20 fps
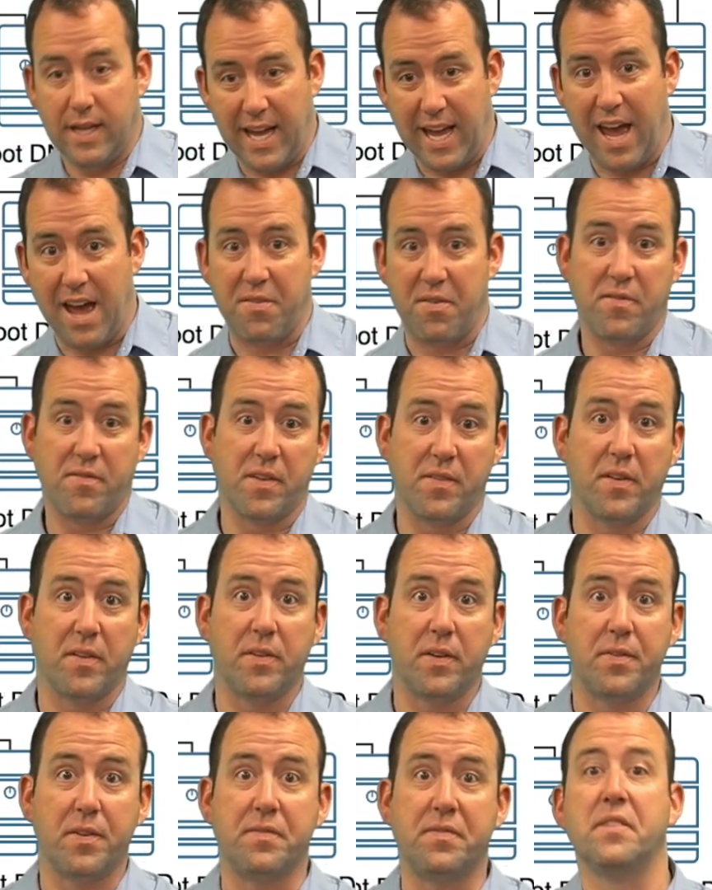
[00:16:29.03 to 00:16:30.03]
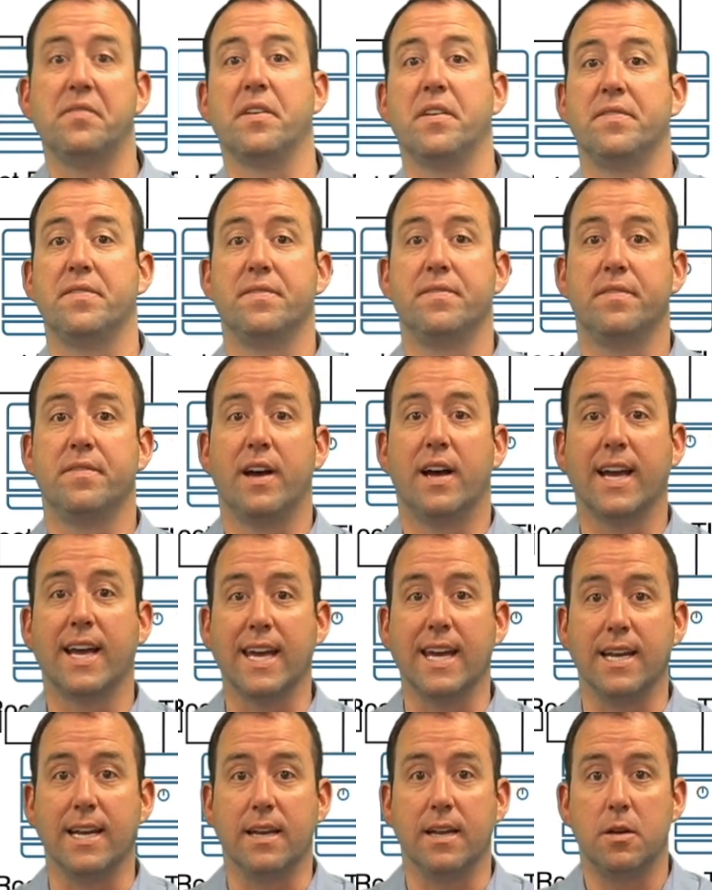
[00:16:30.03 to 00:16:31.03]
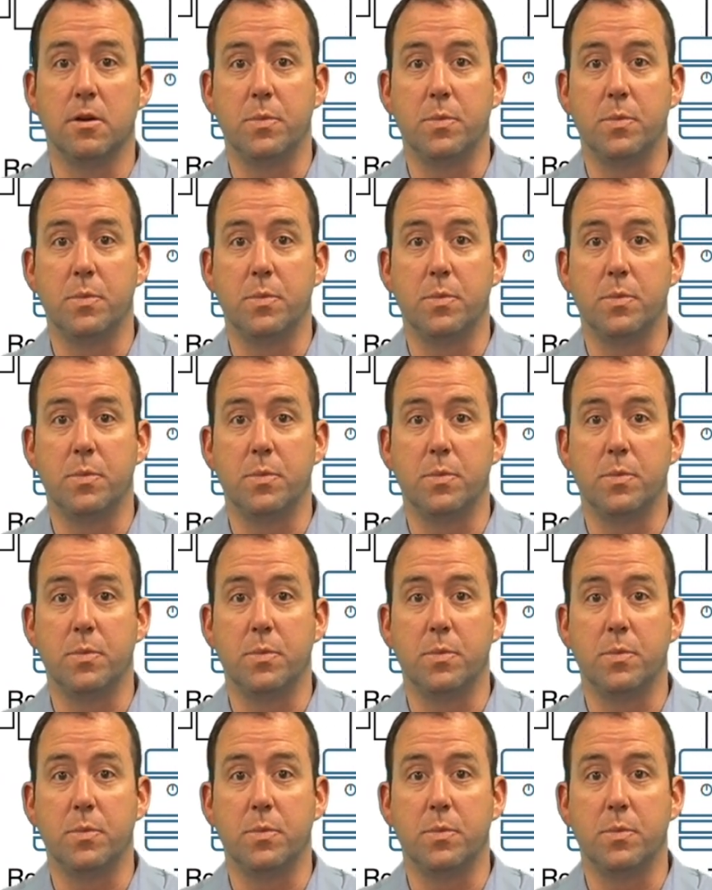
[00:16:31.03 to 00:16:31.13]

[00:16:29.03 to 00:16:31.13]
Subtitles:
FFFFFFF again,